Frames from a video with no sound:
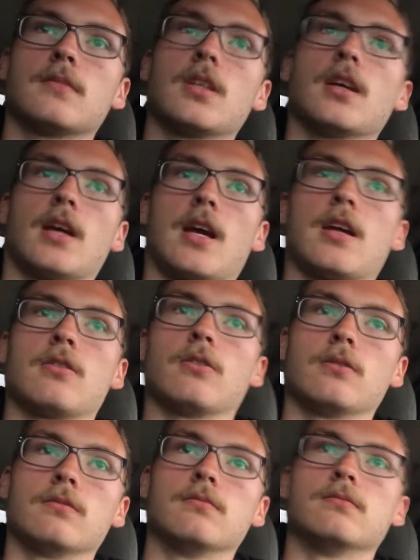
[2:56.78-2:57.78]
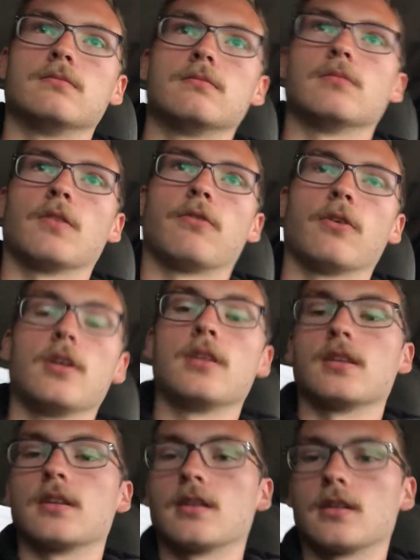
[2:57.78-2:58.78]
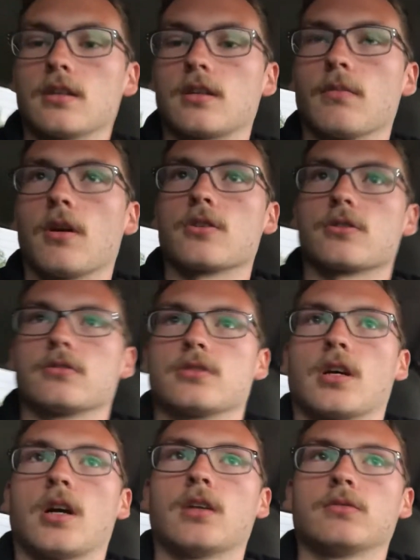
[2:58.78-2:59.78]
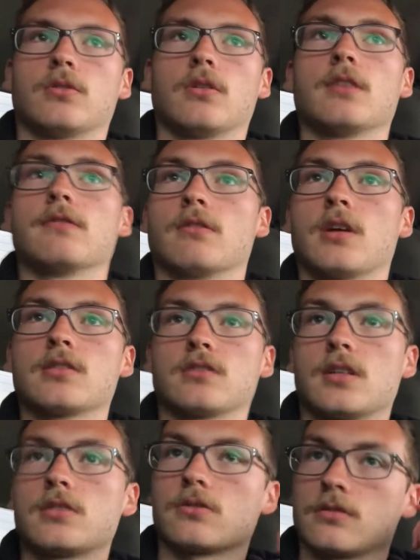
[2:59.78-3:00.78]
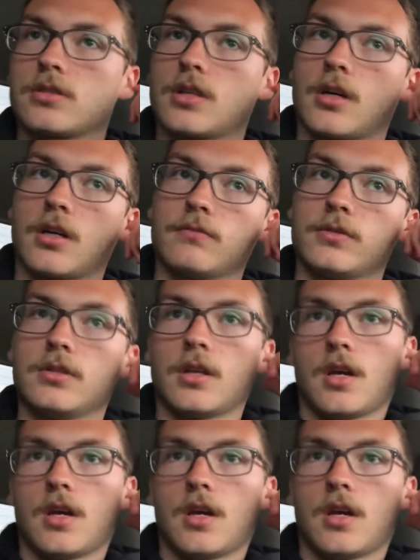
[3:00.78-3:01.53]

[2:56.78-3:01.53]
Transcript: get handled before you can get into commercial jobs or even residential jobs.